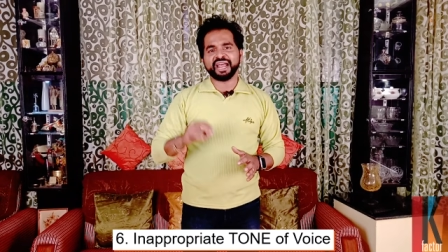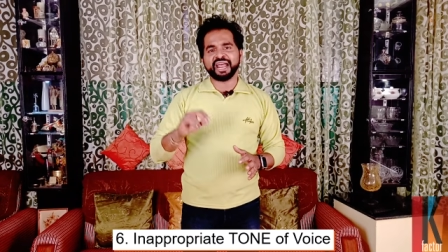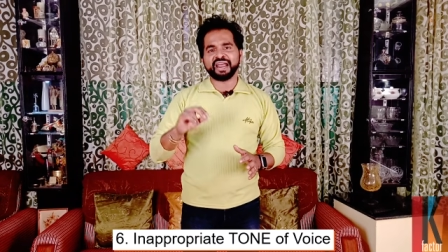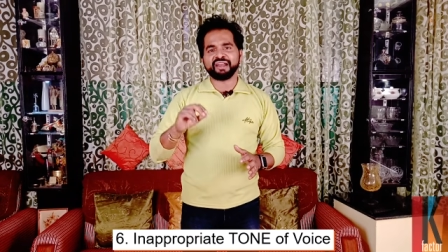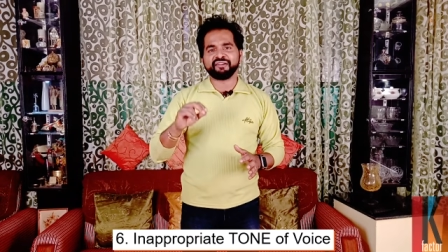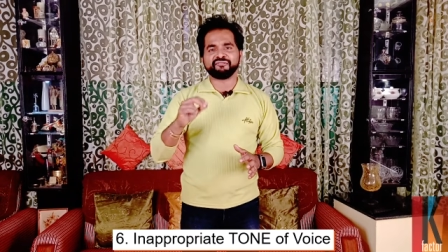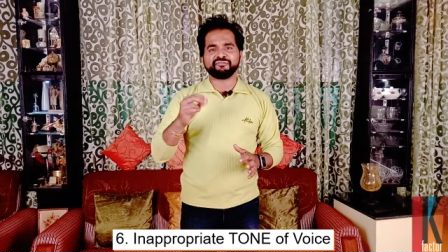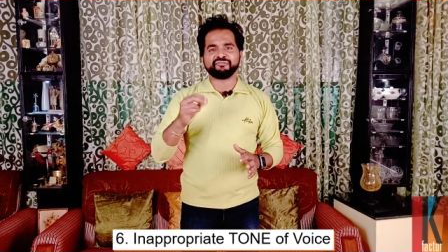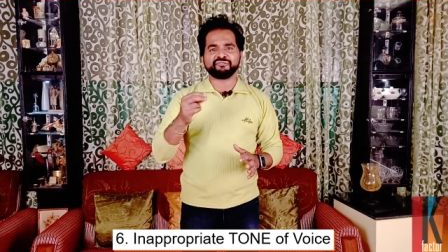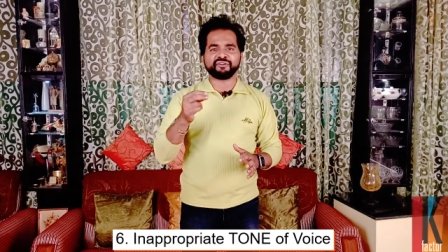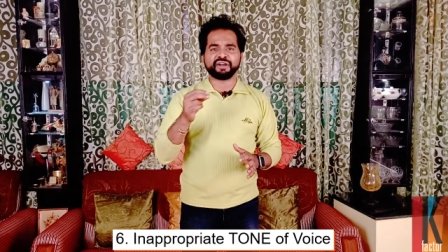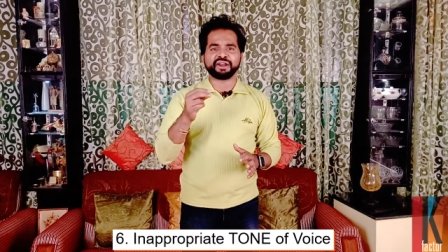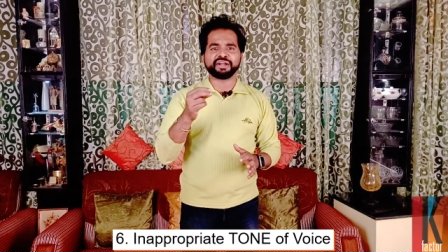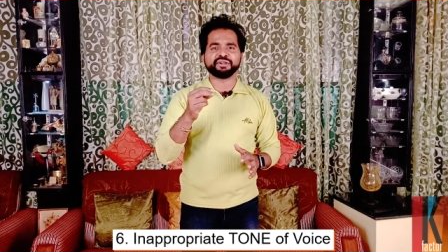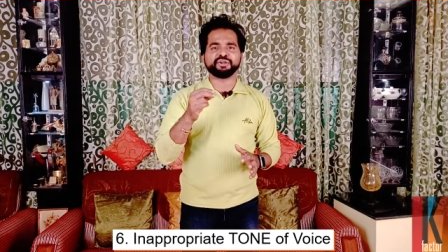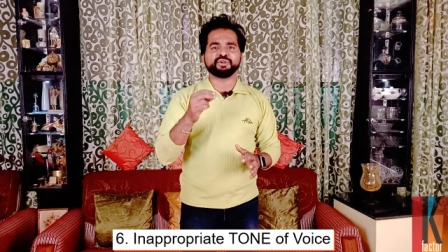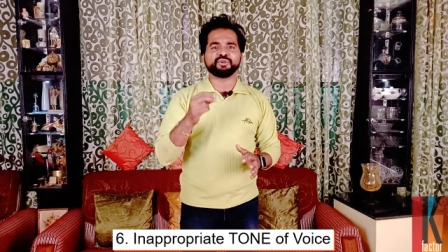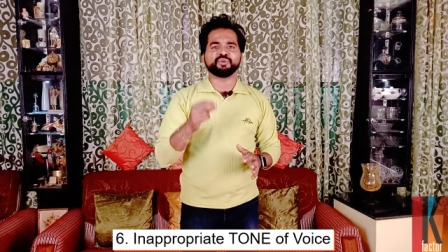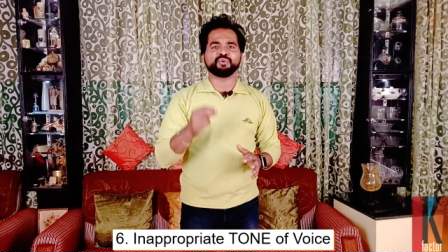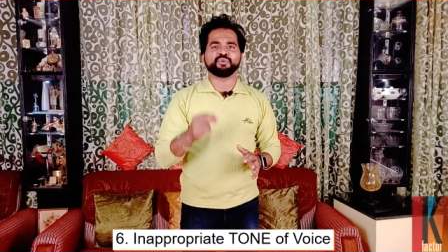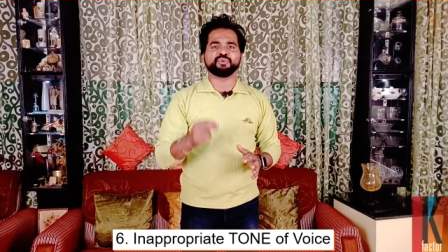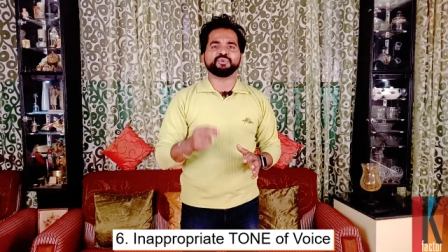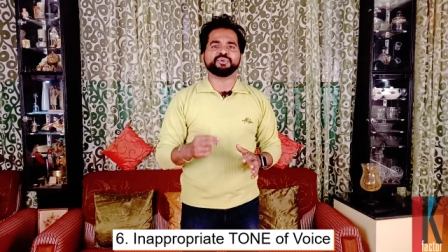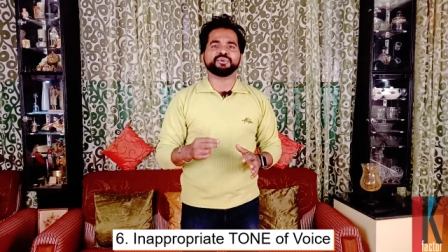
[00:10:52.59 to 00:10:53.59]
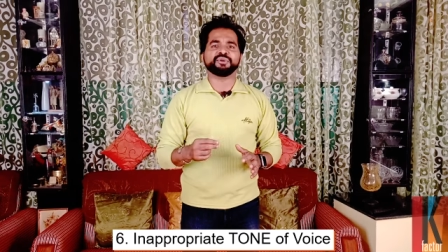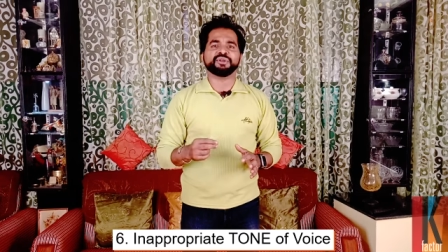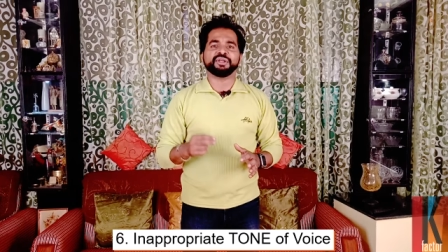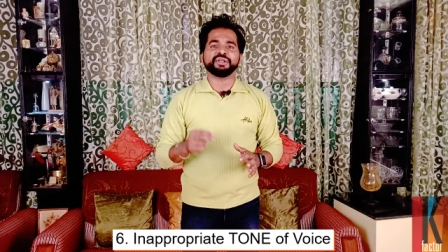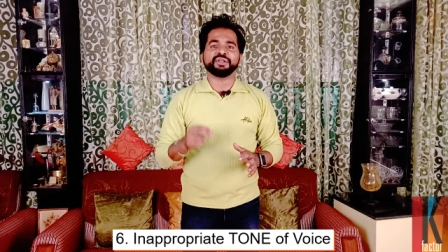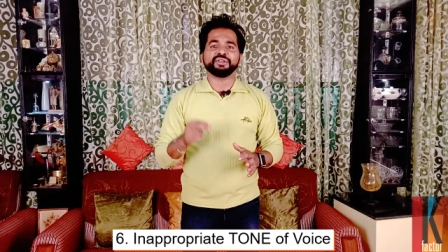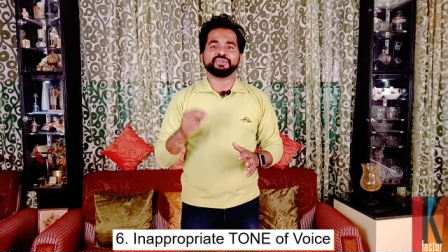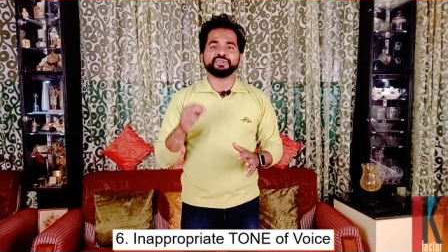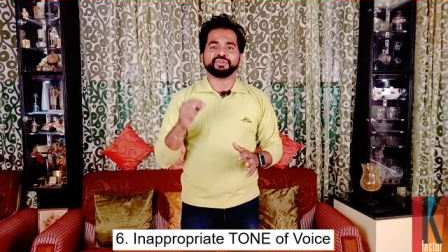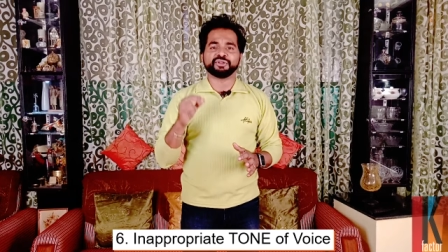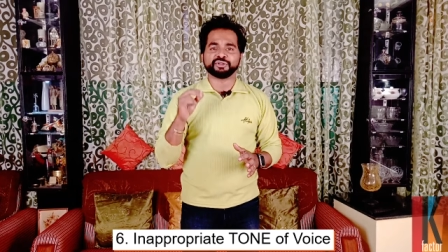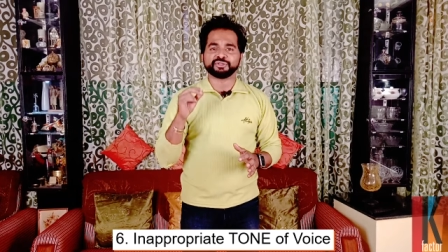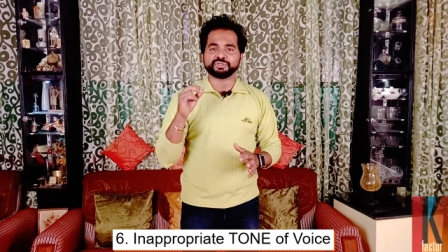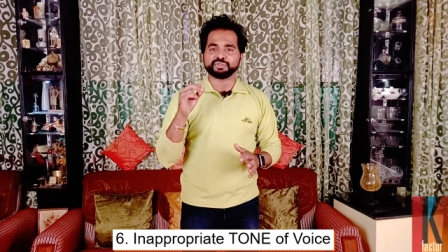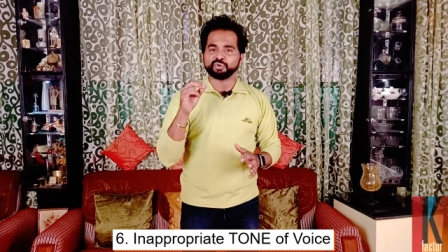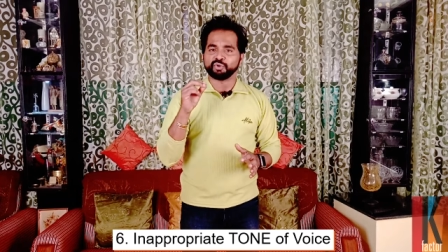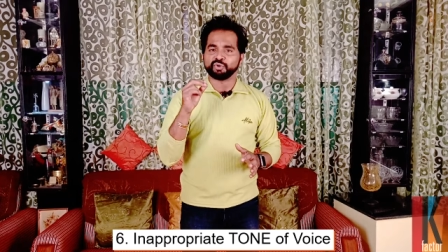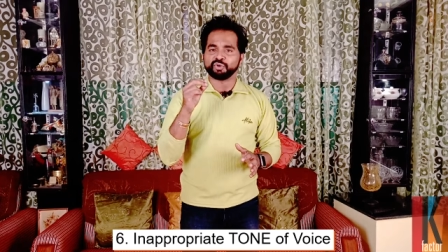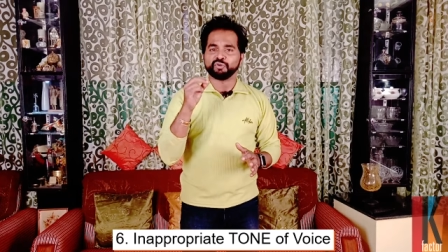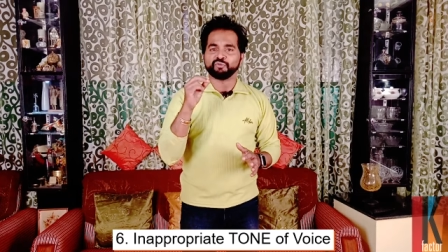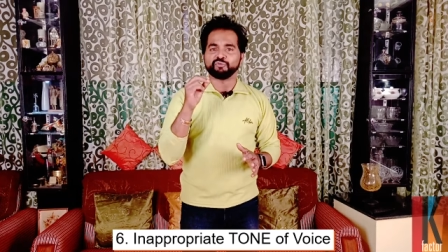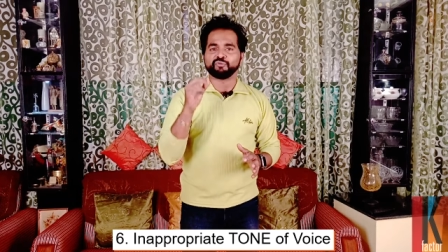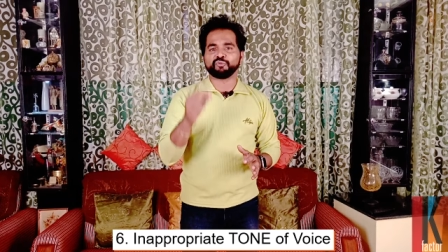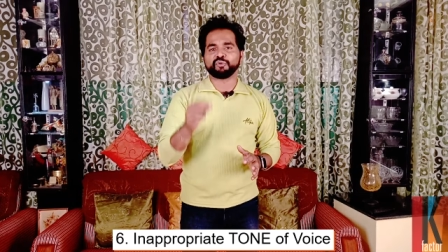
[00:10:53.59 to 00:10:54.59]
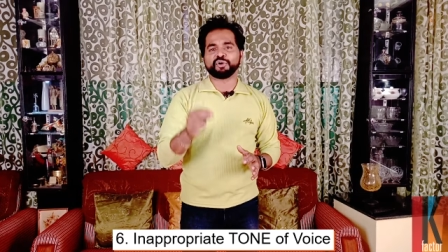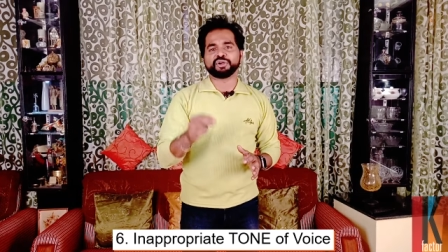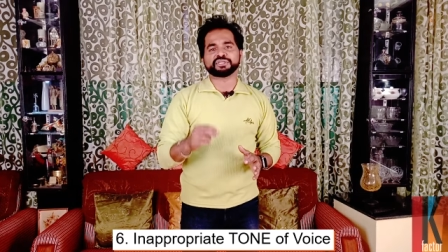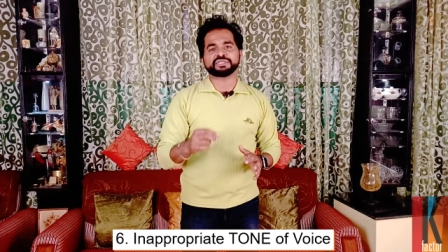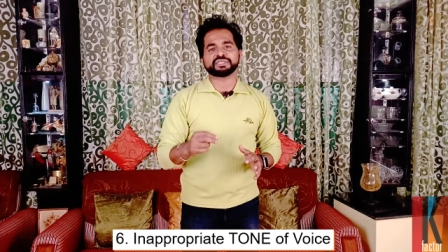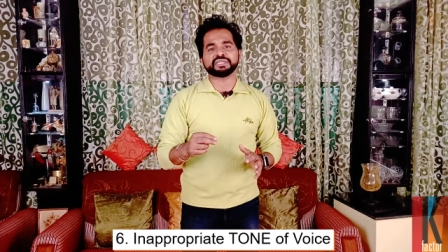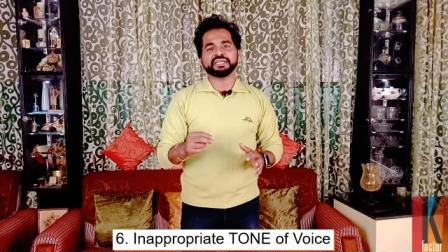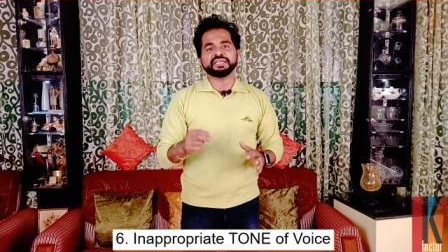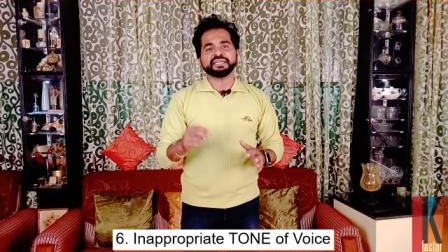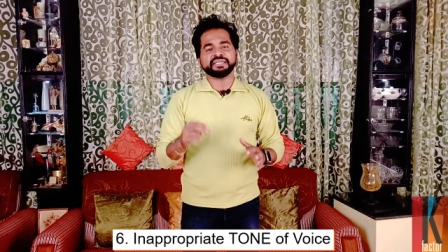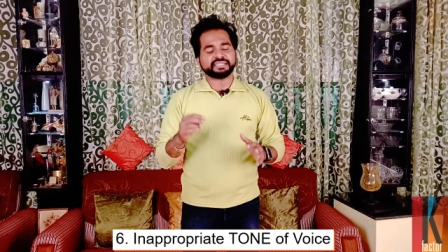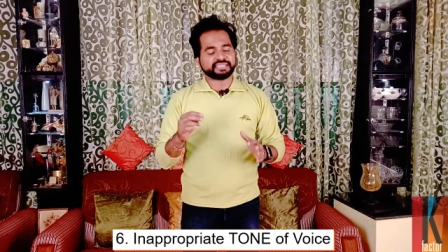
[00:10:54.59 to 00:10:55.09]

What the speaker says: and fine tune your tone of voice.